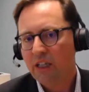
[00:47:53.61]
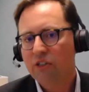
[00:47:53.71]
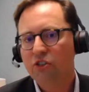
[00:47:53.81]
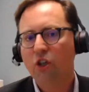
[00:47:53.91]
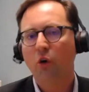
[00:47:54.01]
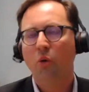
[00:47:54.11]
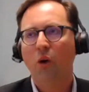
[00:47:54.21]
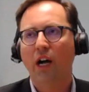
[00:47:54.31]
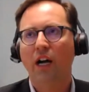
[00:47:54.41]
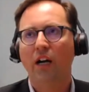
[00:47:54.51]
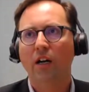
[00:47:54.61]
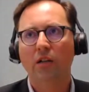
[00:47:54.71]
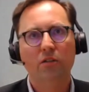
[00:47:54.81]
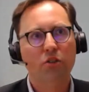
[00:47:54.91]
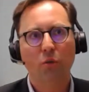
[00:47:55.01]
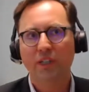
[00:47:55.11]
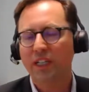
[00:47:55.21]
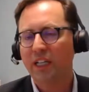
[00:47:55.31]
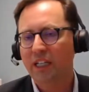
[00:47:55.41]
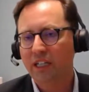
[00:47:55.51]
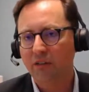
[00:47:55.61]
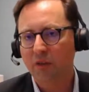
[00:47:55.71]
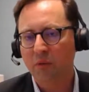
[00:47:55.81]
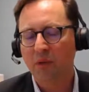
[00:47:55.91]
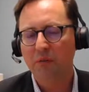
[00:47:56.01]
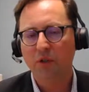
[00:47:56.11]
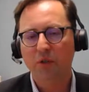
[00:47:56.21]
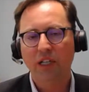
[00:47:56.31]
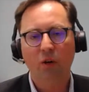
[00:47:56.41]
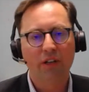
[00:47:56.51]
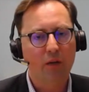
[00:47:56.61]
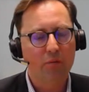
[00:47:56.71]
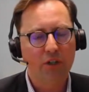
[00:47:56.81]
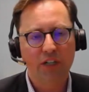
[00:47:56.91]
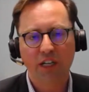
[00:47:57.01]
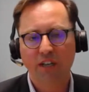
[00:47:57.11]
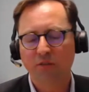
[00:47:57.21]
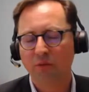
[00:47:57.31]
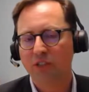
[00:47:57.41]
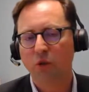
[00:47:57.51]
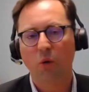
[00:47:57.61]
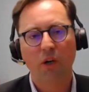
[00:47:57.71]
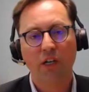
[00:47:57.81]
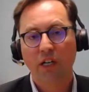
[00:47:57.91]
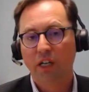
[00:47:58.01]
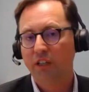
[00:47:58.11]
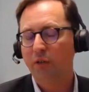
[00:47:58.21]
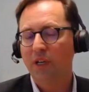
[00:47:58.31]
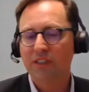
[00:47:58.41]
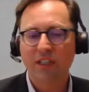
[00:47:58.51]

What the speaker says: So what the Canadian government might be doing, or the Alberta government, or the U.S.